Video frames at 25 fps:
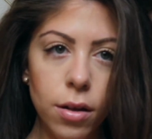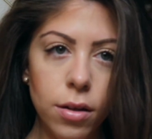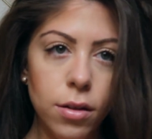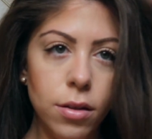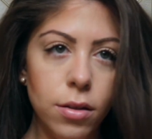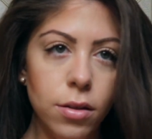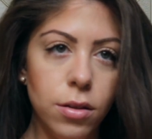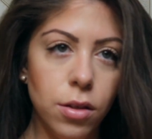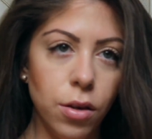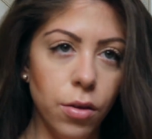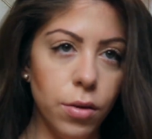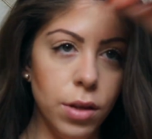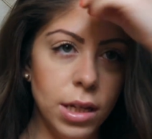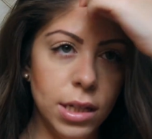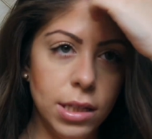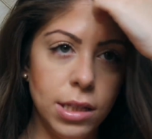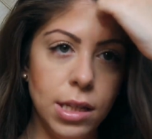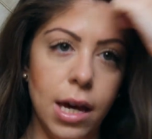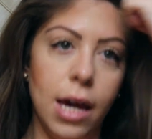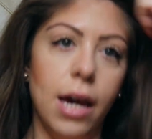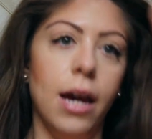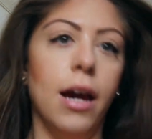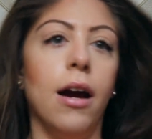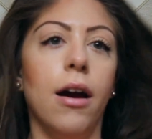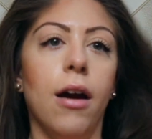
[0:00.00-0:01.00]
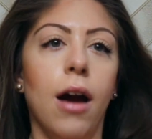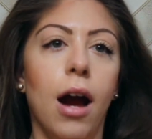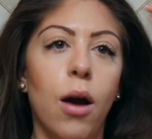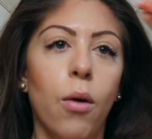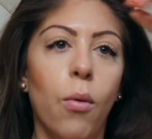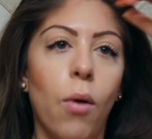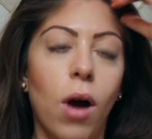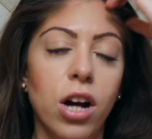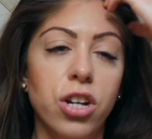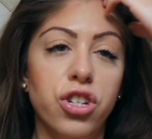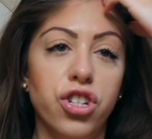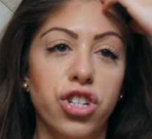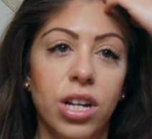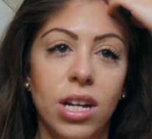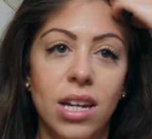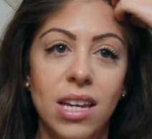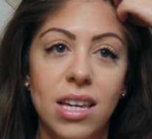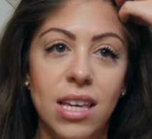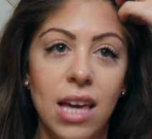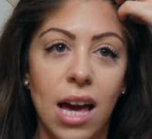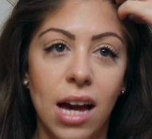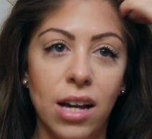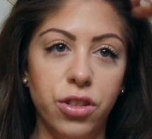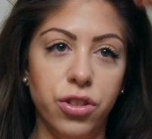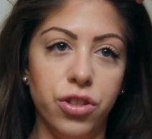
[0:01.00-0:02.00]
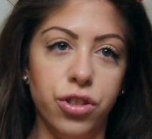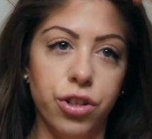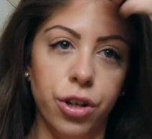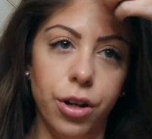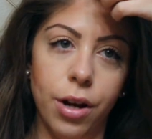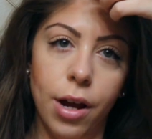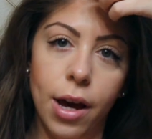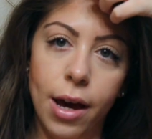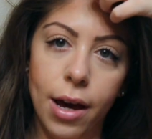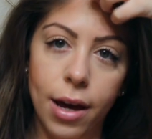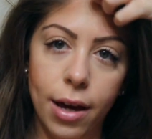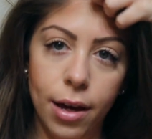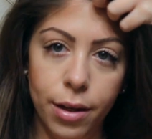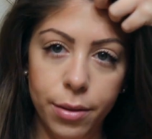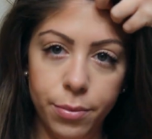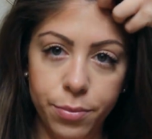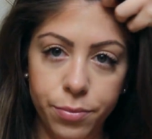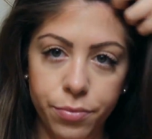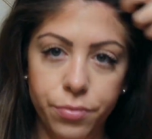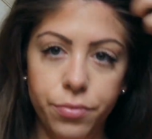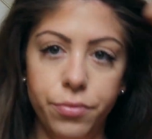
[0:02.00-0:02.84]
So this hair, I washed it yesterday.